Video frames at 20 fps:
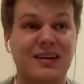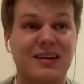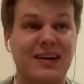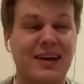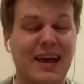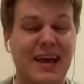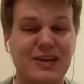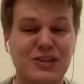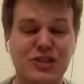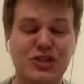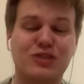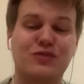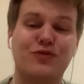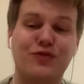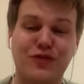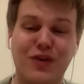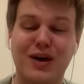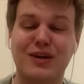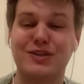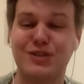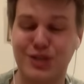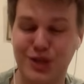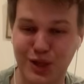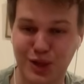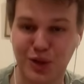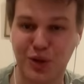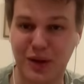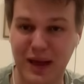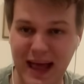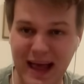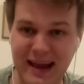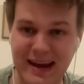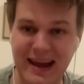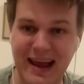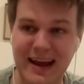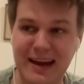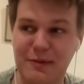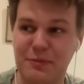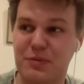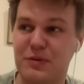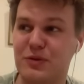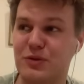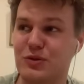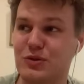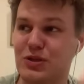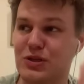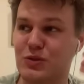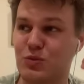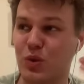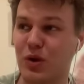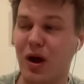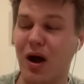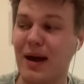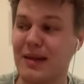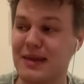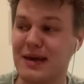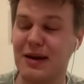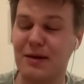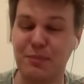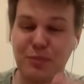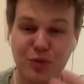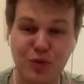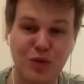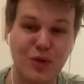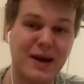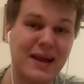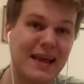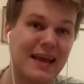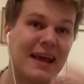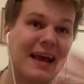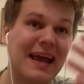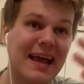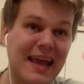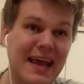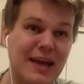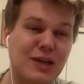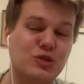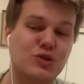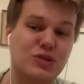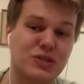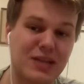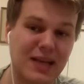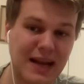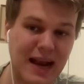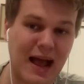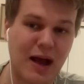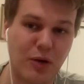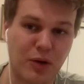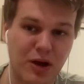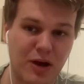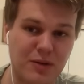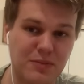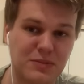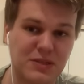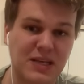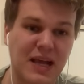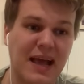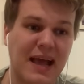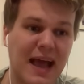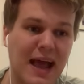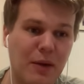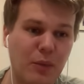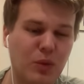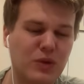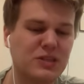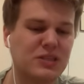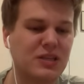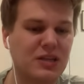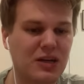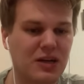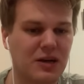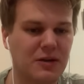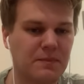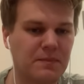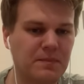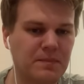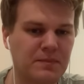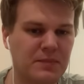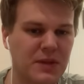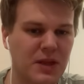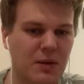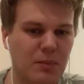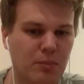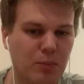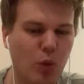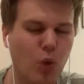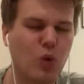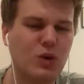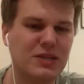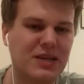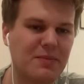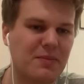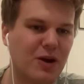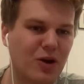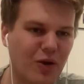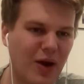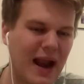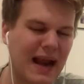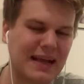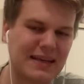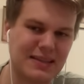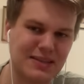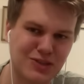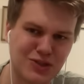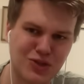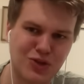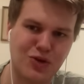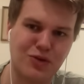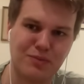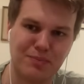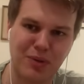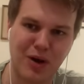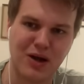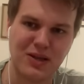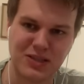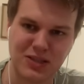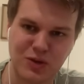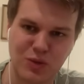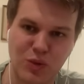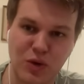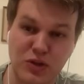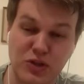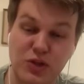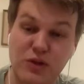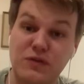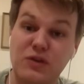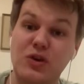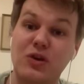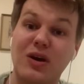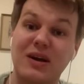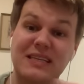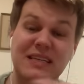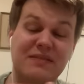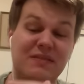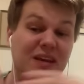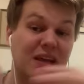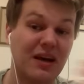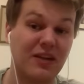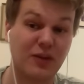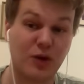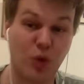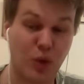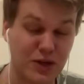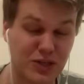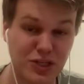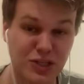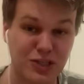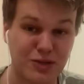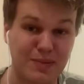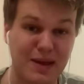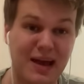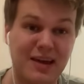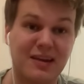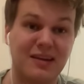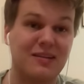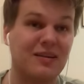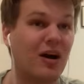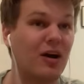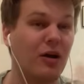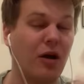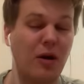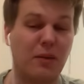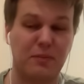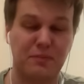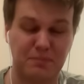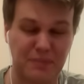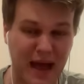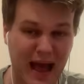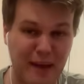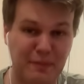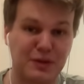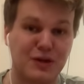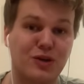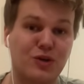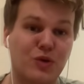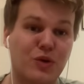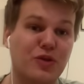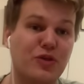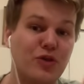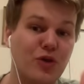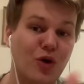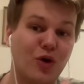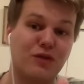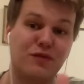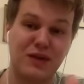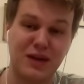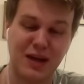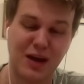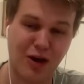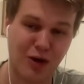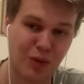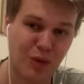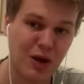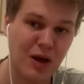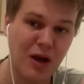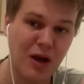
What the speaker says: it's just fun to look at, and it produces what I think are pretty interesting outcomes, and ones that are more democratic than certain parts of the world. So if you guys have any other questions about it, I'm happy to do a third video